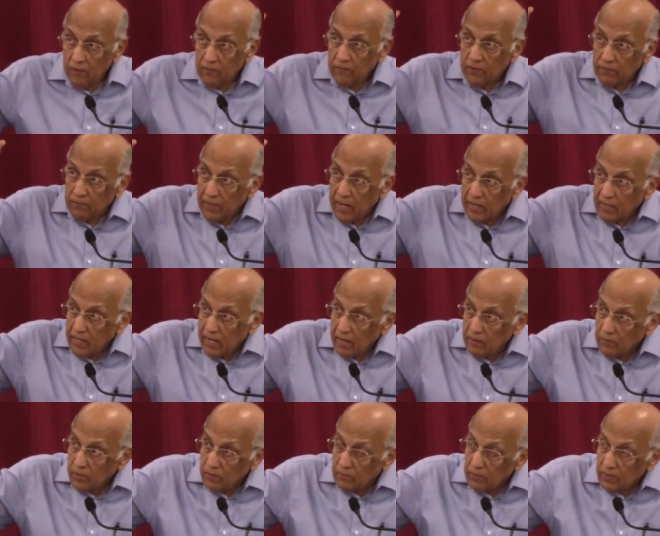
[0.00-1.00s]
From that
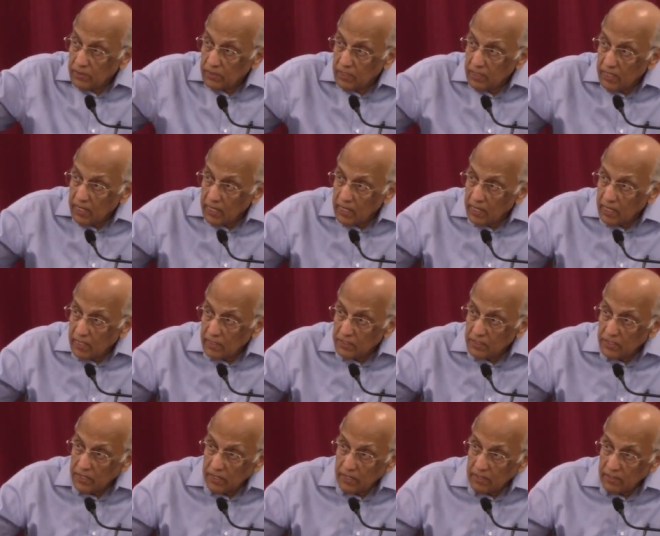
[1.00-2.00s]
time onwards, a decline
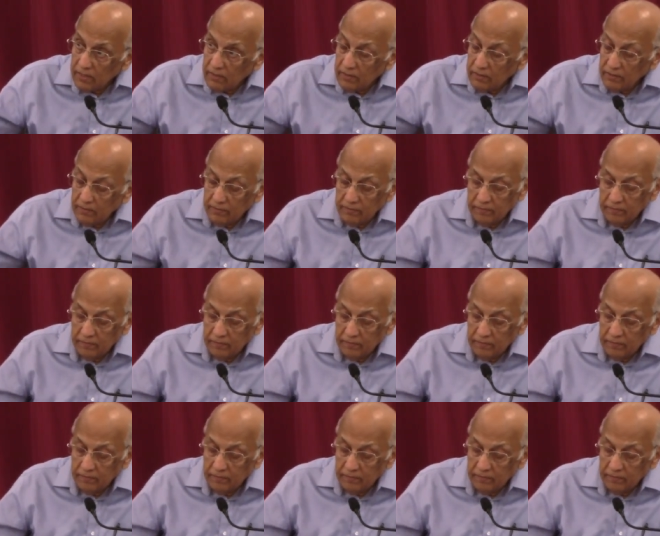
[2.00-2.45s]
started.